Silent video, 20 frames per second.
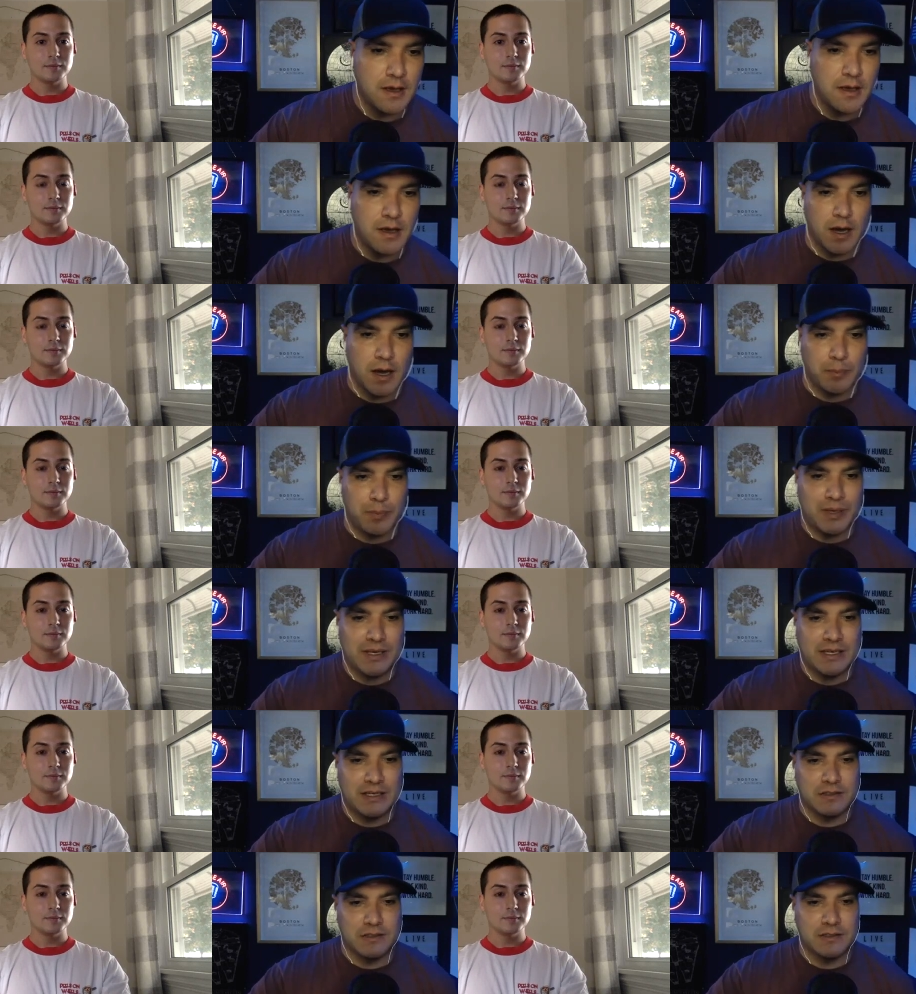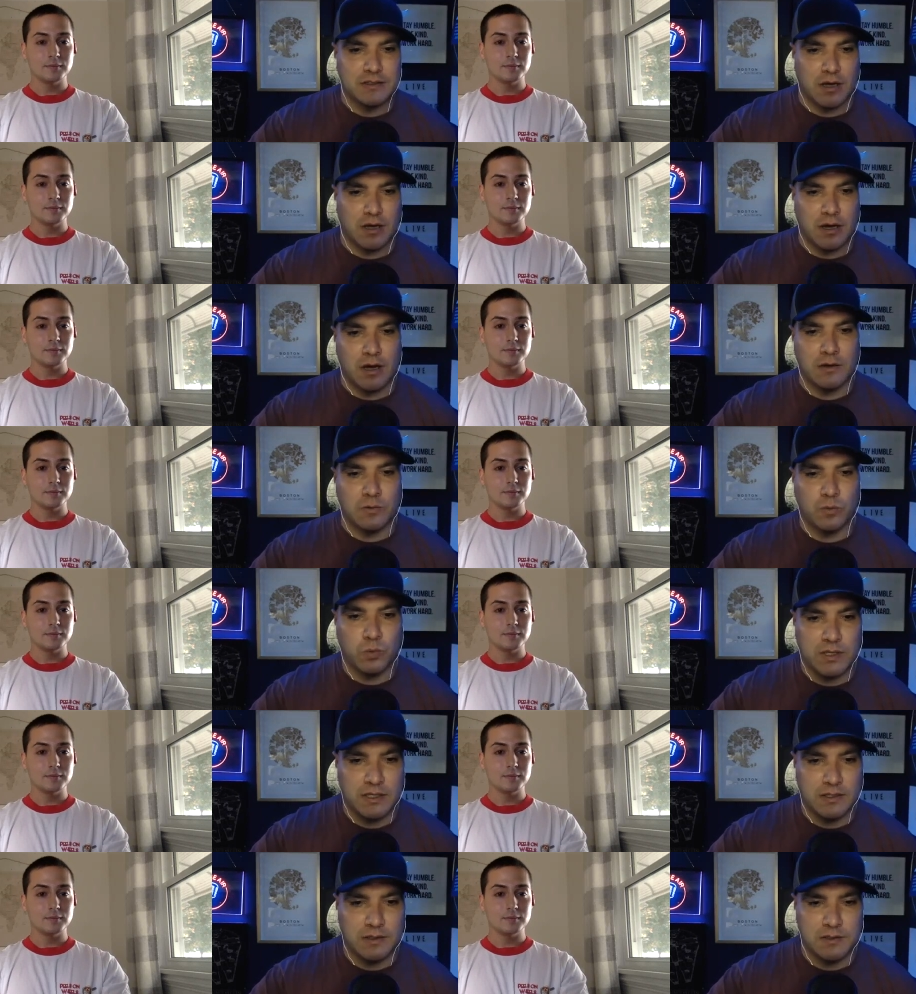Speaker 1: Uh, Peels on
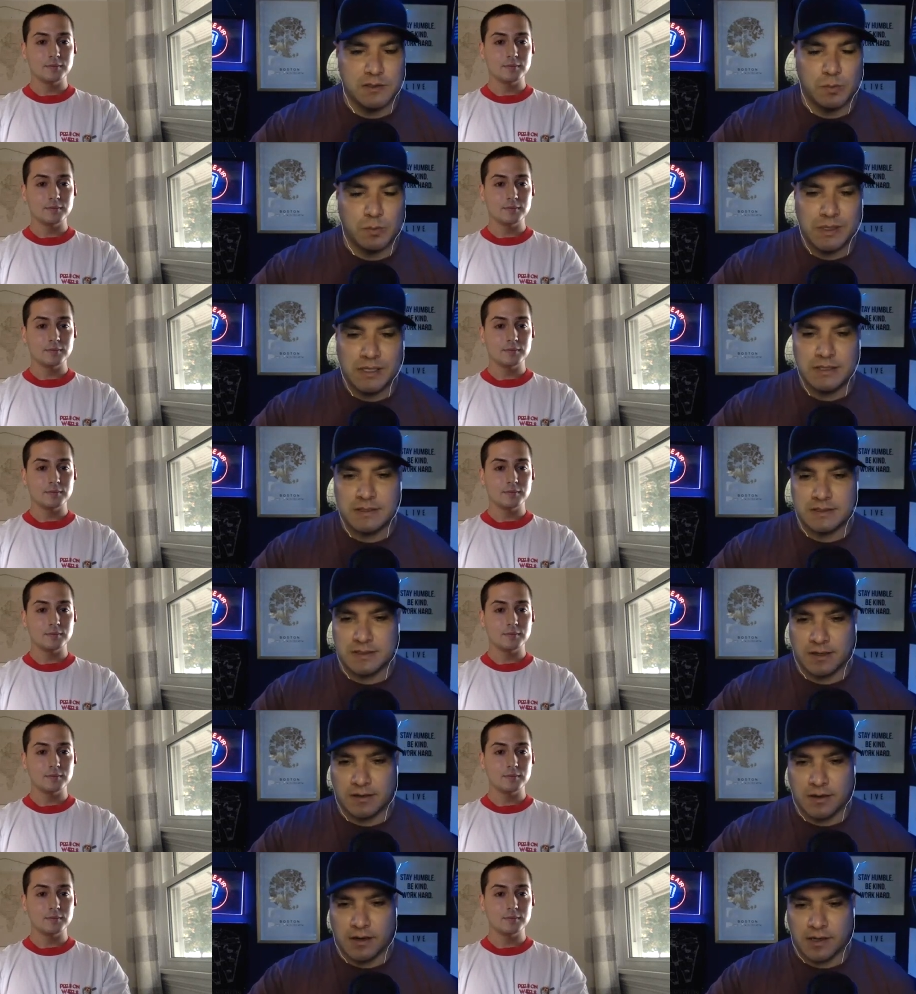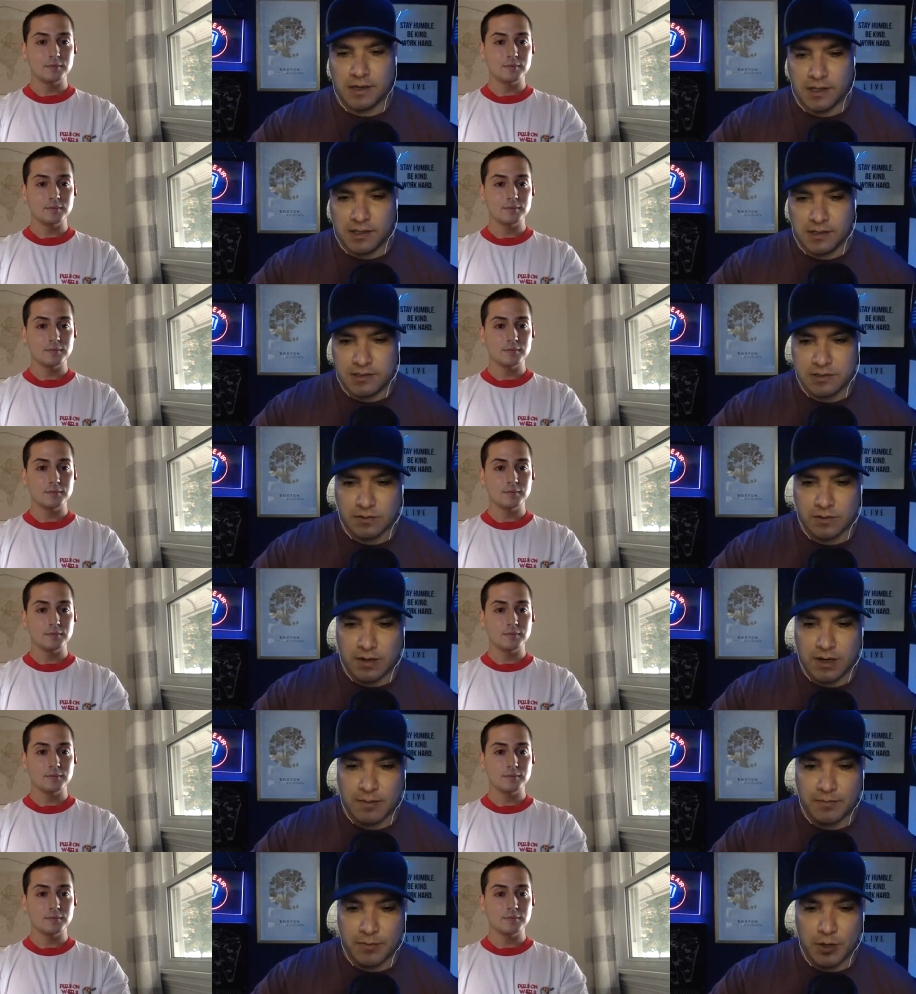Wheels Pizza on
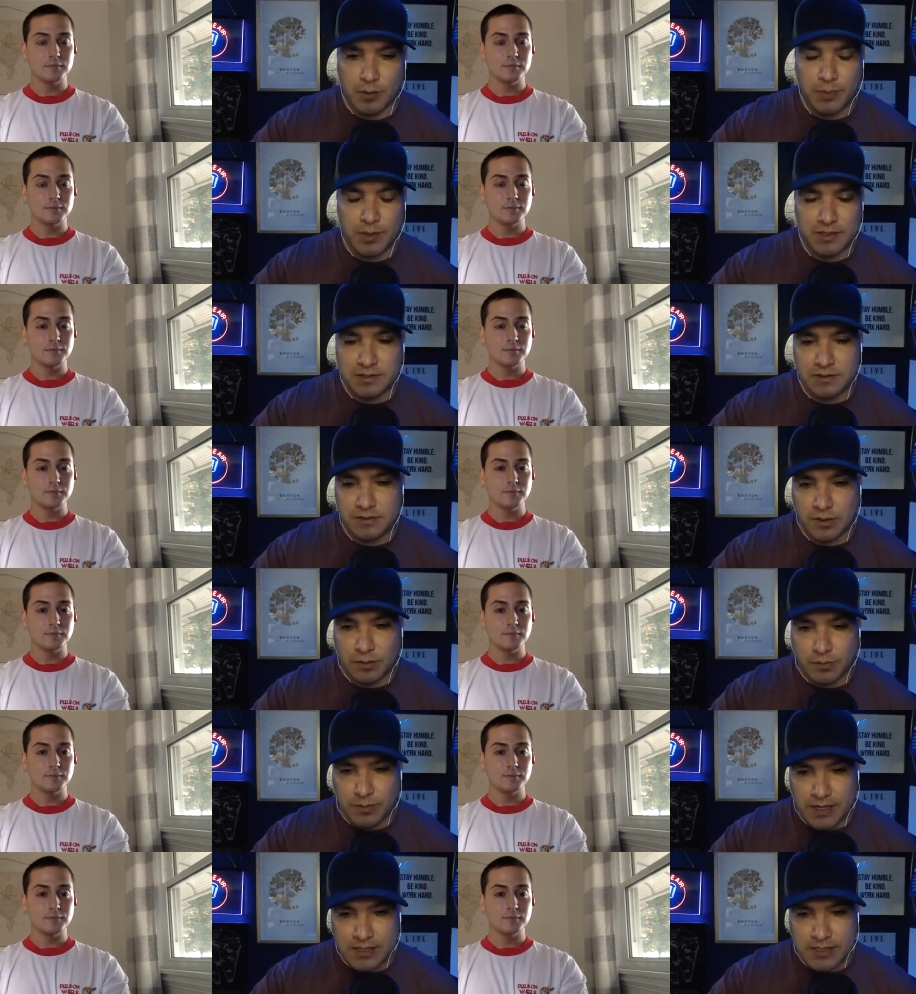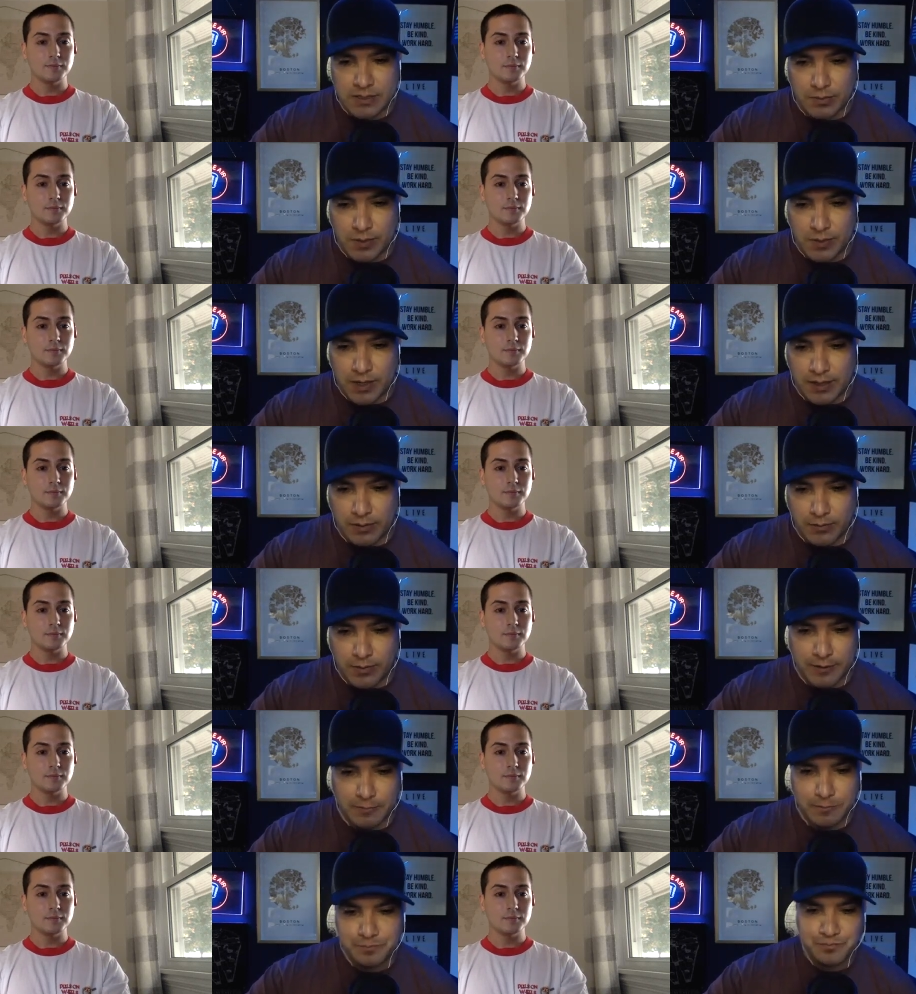Instagram. Your pizzas look amazing, by the
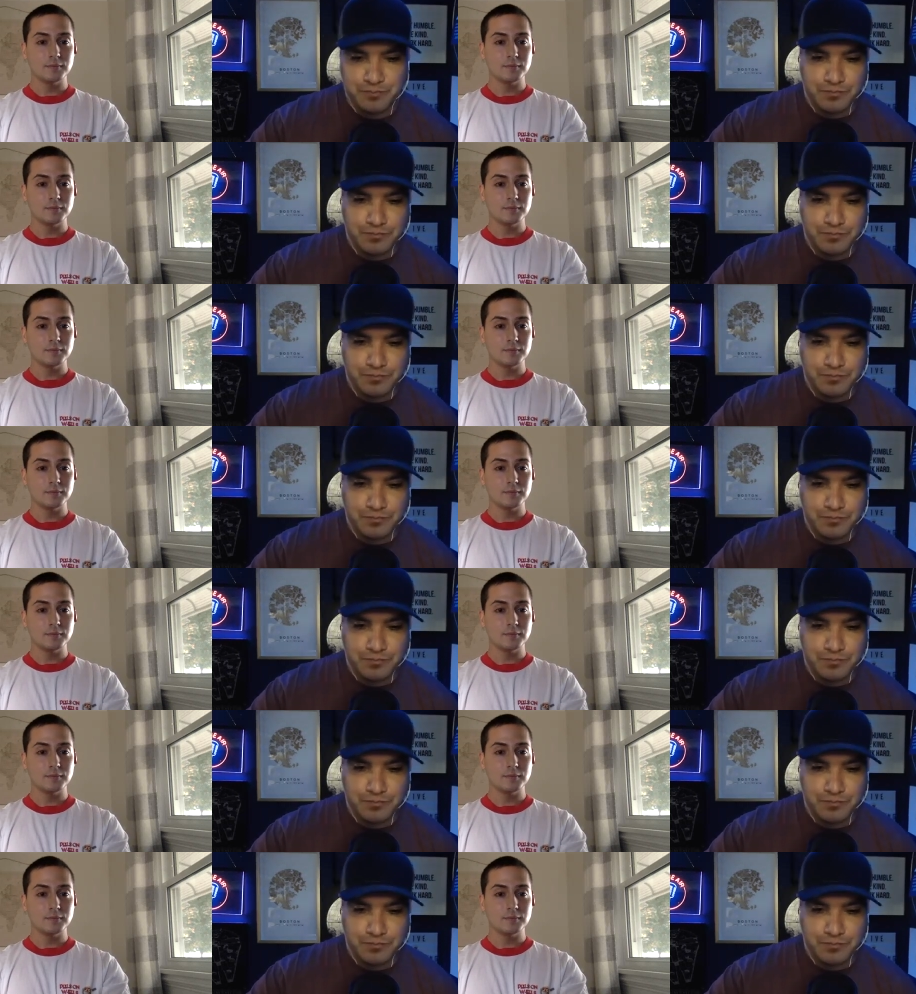way.